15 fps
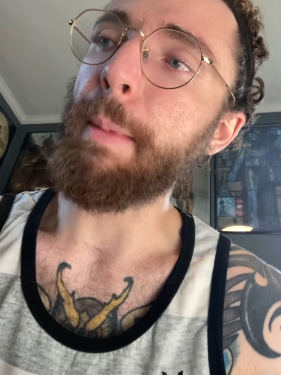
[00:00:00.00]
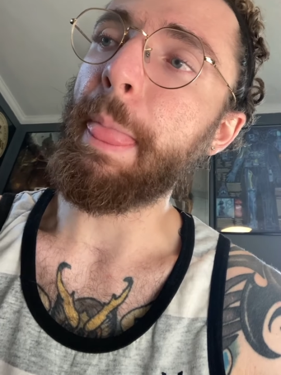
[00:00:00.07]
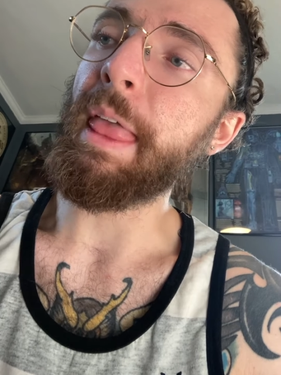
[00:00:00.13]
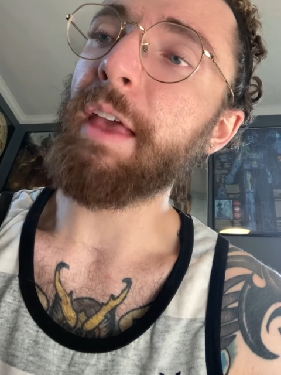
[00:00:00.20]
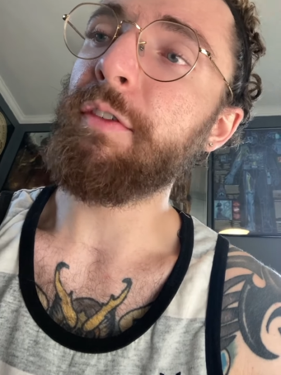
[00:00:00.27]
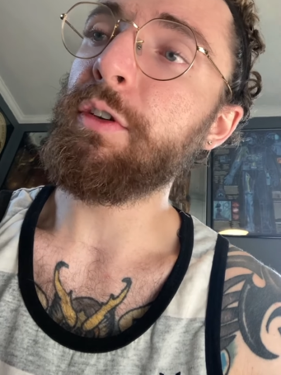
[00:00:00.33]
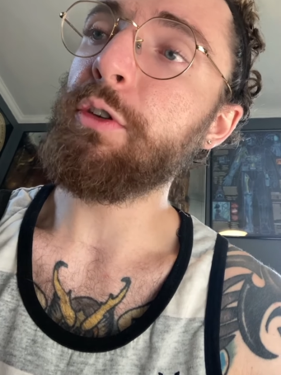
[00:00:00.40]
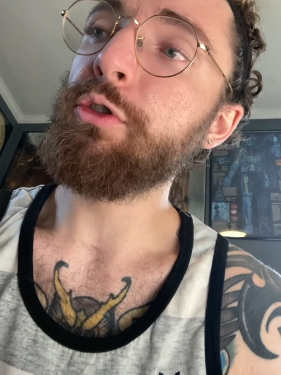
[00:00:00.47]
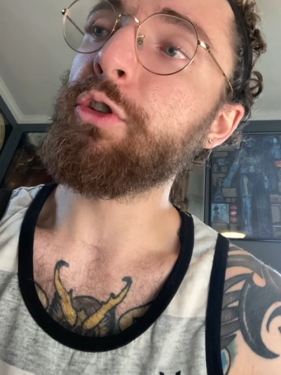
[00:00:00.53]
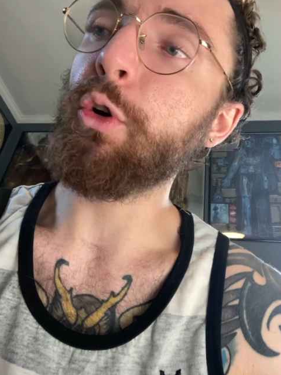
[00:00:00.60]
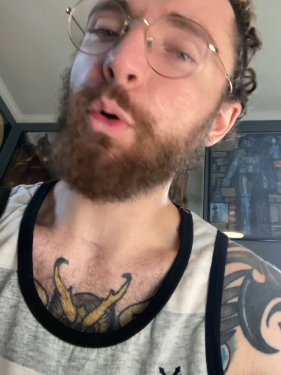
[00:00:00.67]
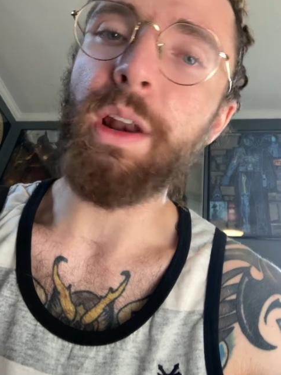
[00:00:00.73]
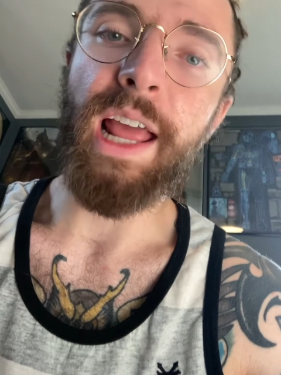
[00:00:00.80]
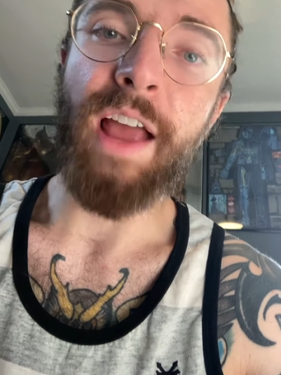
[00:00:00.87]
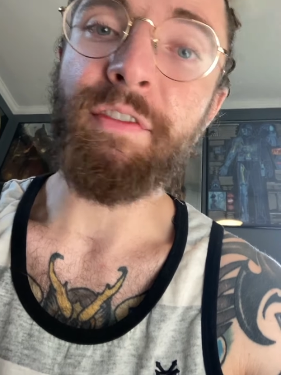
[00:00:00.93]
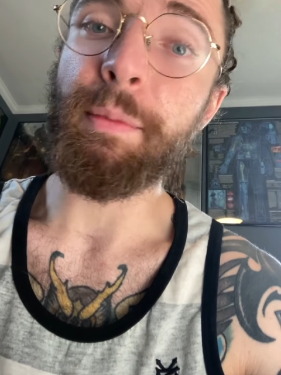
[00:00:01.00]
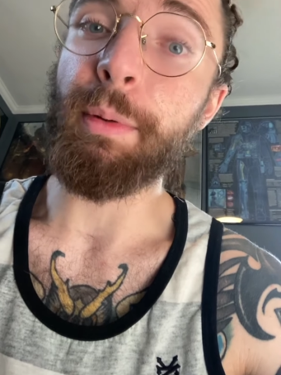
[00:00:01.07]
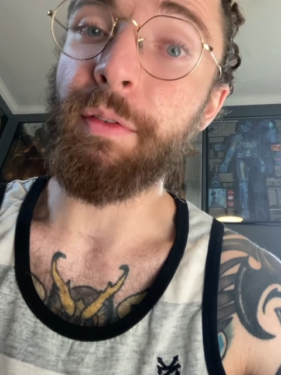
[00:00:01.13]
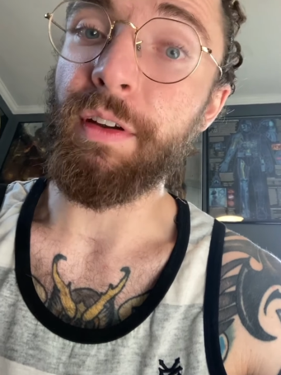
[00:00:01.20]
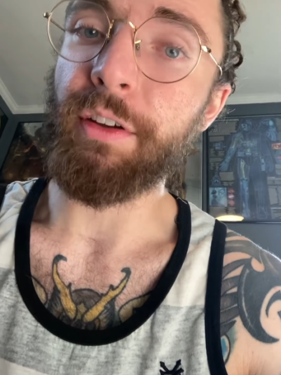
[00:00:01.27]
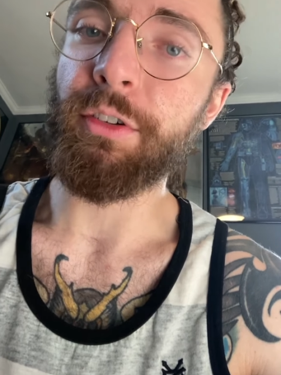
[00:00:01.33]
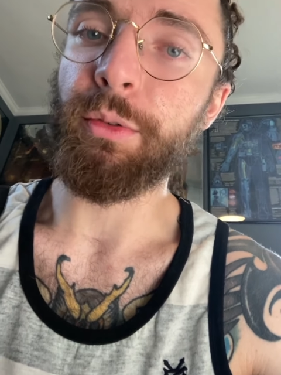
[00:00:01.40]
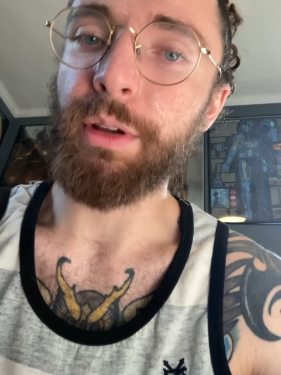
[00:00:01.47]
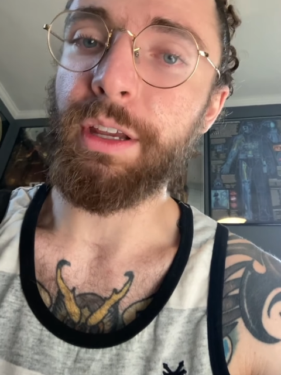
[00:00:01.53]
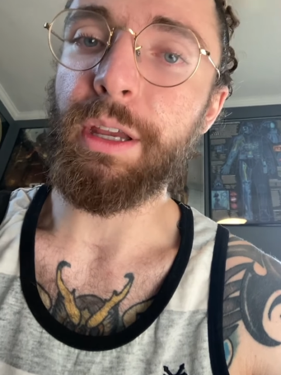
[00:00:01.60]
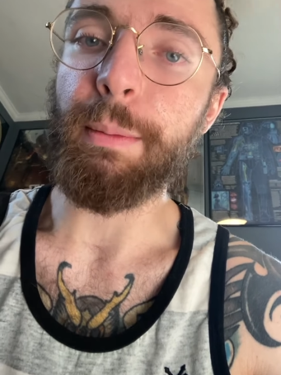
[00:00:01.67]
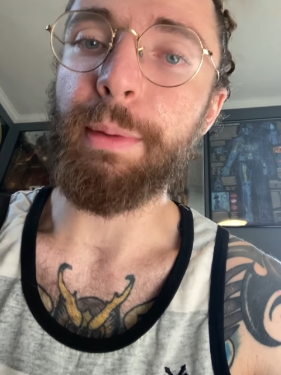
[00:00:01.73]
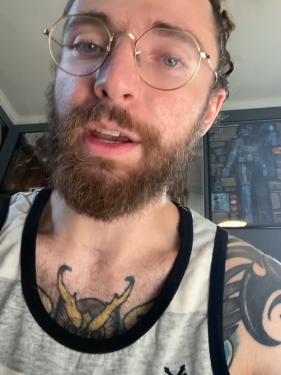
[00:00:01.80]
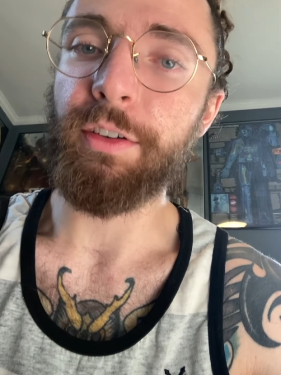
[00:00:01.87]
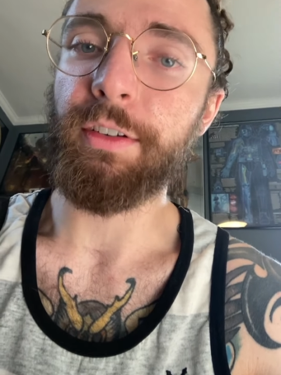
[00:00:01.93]
if you don't have a professional
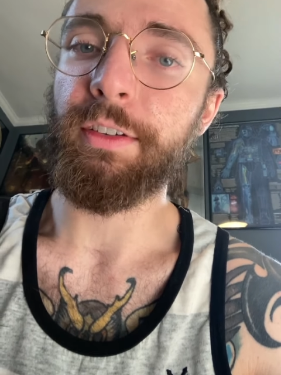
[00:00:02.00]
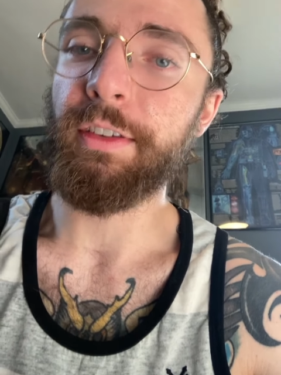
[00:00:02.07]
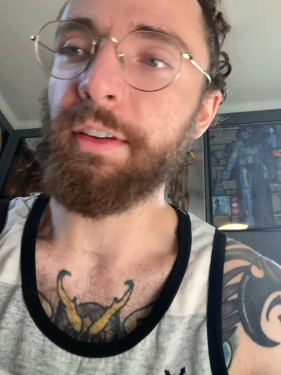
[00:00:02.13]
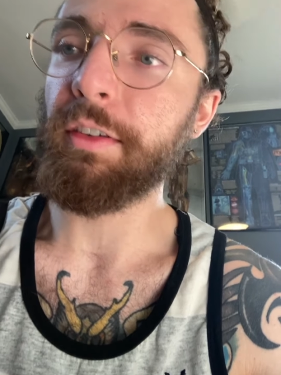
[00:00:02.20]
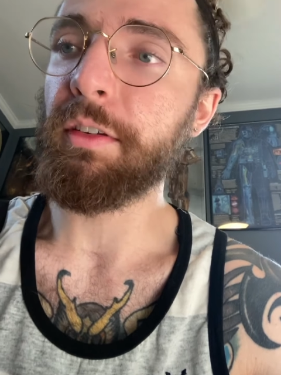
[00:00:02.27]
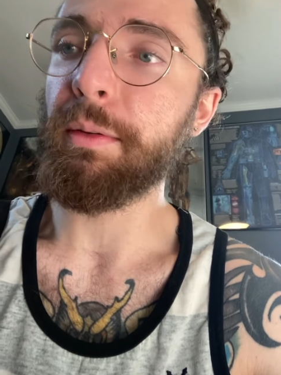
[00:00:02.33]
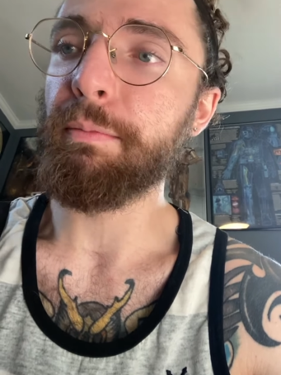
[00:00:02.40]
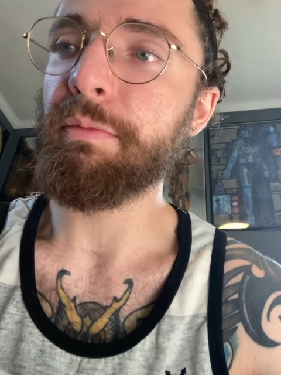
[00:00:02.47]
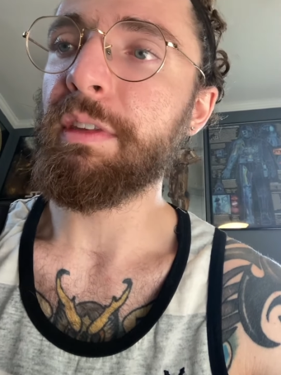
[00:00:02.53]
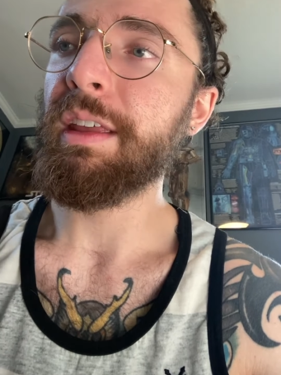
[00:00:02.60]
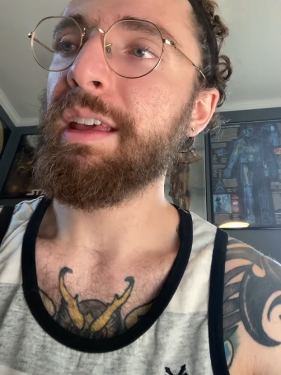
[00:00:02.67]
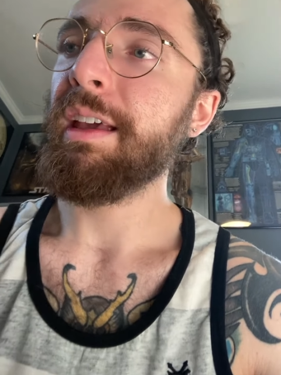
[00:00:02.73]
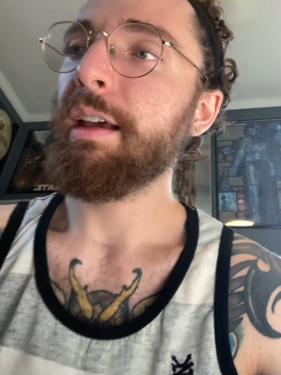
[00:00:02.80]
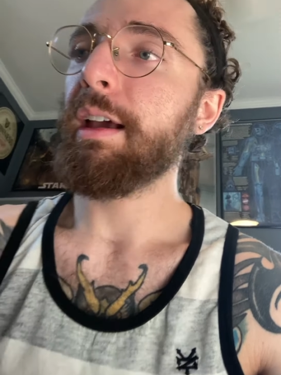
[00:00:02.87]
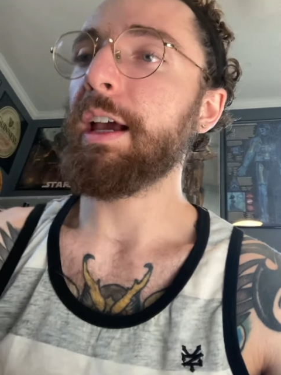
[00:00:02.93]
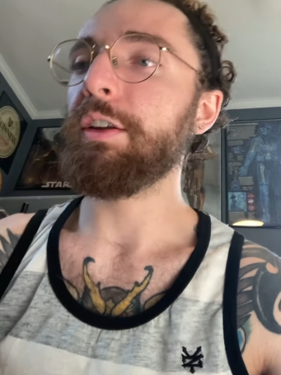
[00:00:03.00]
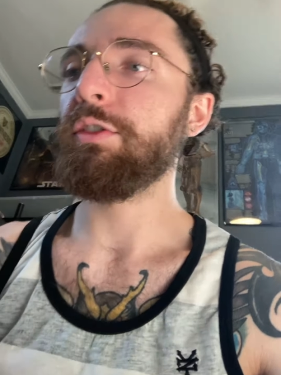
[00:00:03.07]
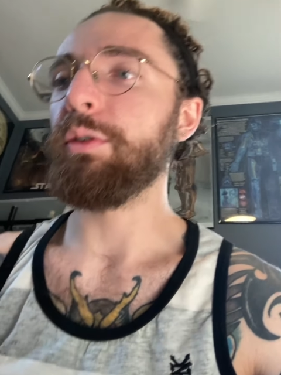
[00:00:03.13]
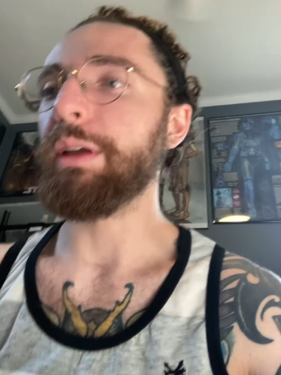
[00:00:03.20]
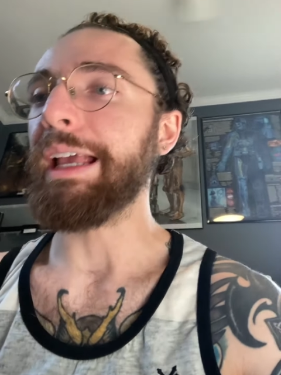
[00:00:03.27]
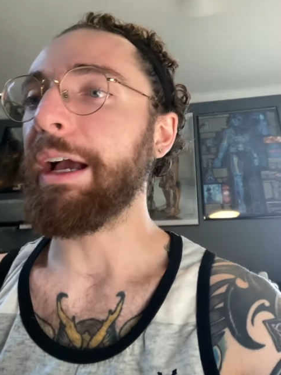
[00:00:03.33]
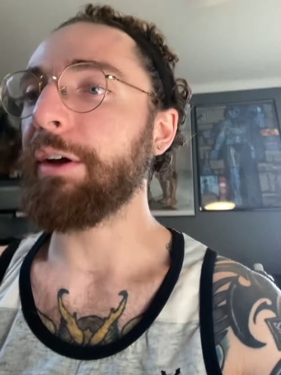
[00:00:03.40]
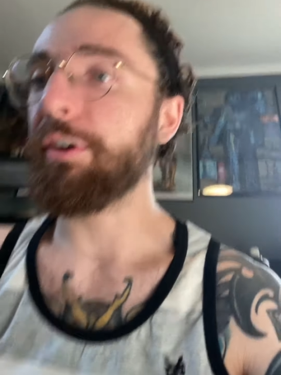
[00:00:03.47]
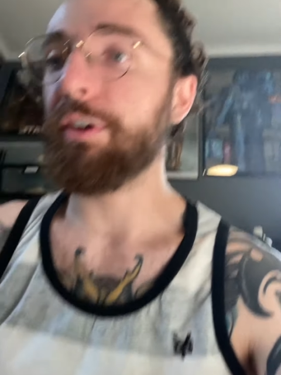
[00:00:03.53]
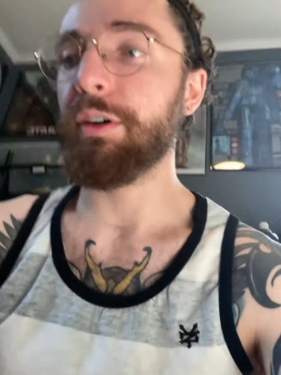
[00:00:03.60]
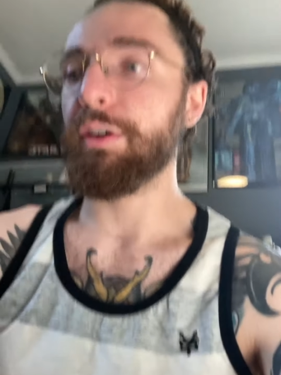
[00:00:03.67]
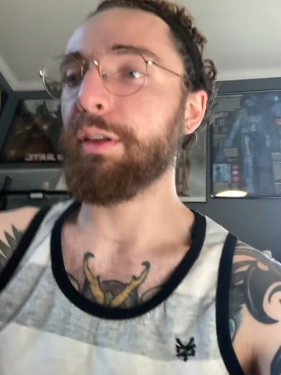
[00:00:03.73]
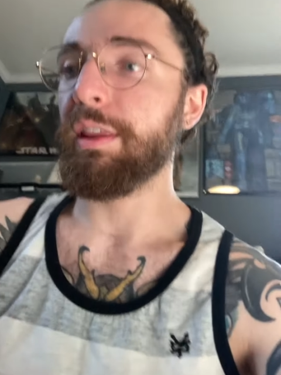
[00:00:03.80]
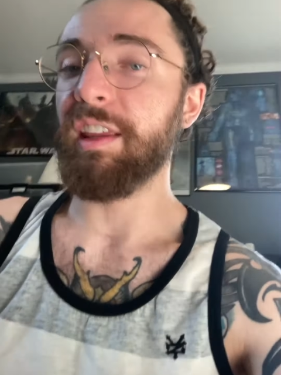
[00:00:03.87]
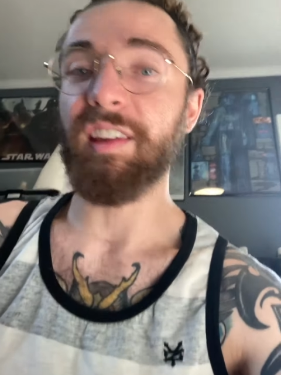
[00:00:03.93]
incubation system and you
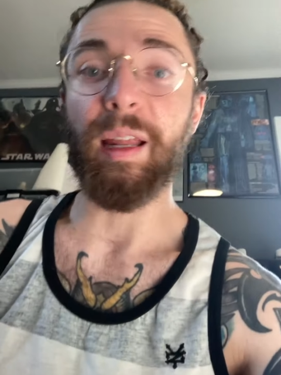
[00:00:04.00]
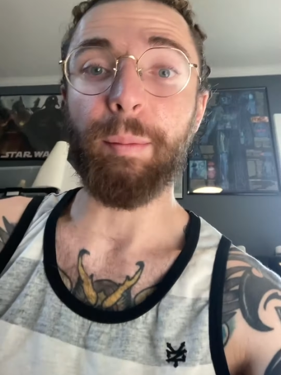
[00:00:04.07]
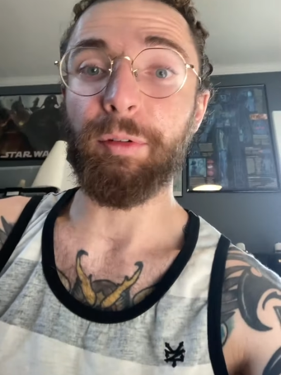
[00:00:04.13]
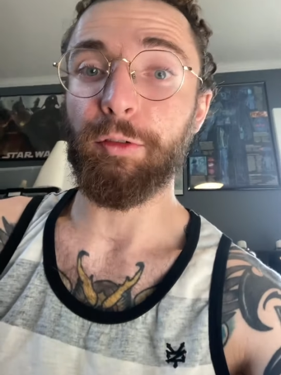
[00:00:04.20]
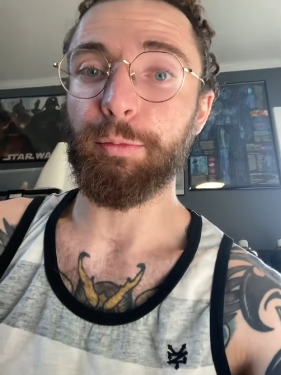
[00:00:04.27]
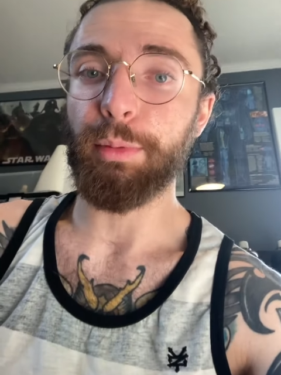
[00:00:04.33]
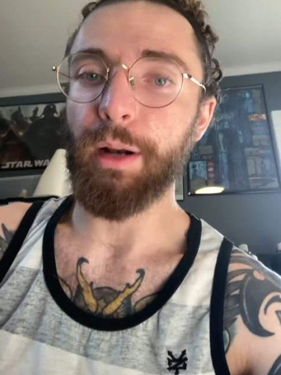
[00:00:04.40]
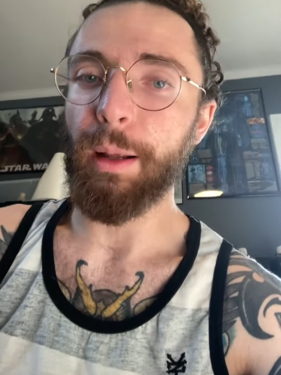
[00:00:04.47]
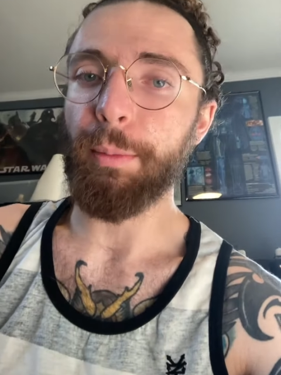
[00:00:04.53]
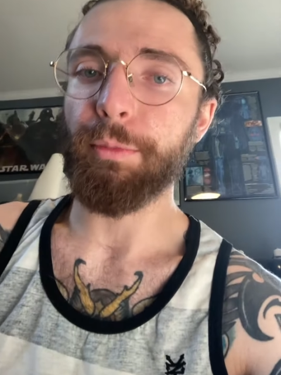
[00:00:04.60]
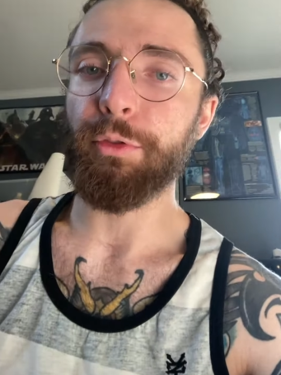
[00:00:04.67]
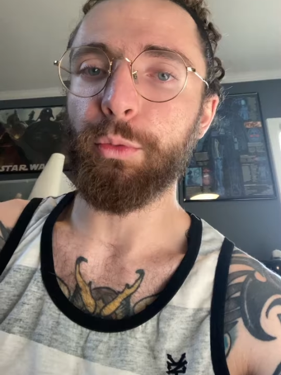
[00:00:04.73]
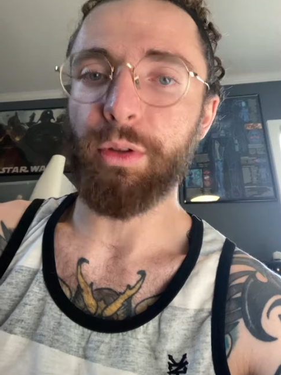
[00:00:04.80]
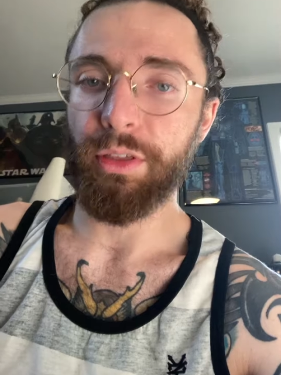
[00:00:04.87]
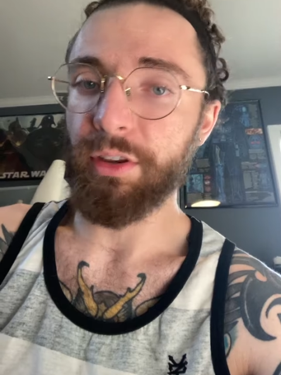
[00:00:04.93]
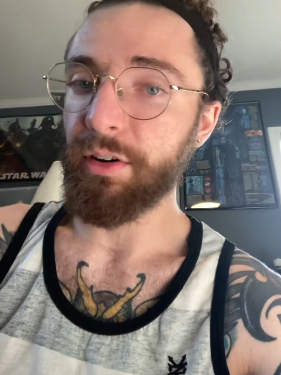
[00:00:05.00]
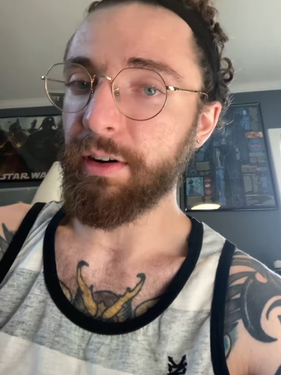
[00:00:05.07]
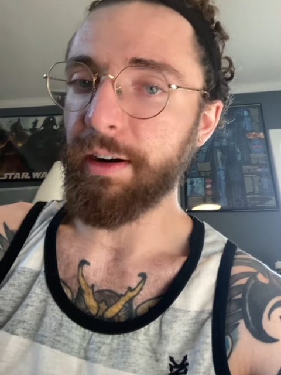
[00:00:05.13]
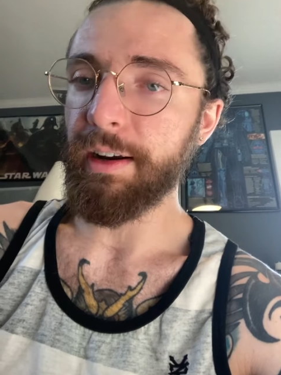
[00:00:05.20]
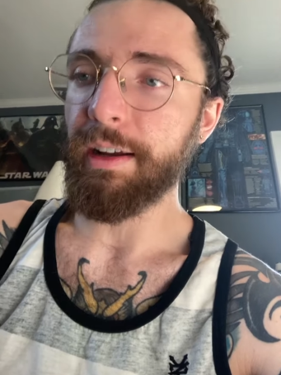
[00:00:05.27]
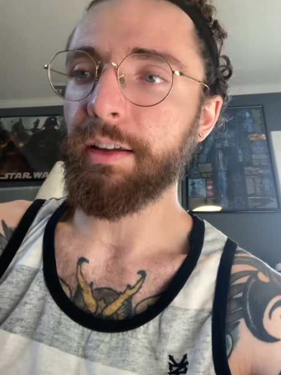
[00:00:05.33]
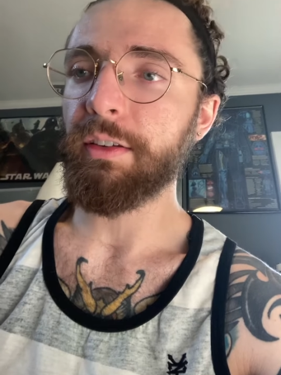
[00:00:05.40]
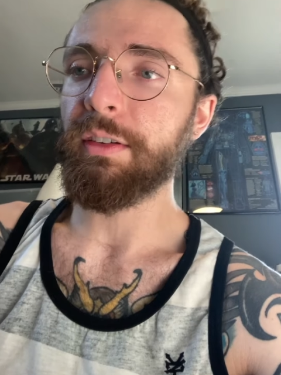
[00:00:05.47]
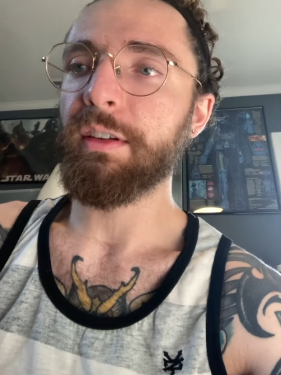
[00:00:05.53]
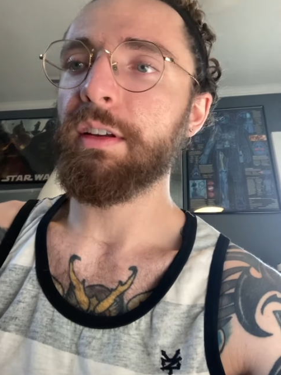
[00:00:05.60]
encounter these types of problems with your eggs,